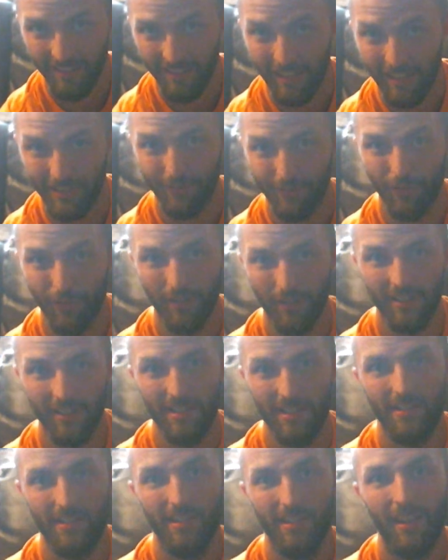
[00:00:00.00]
want to try
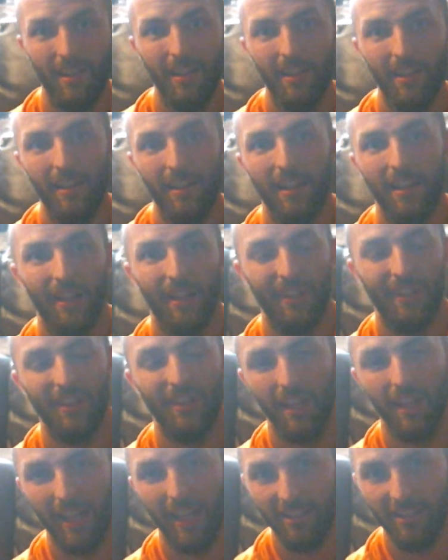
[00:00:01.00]
meditating,
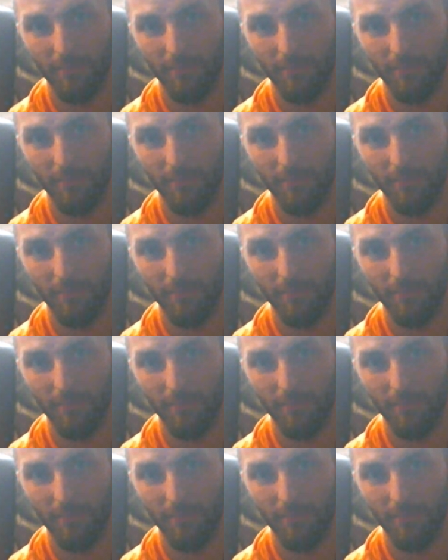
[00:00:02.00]
which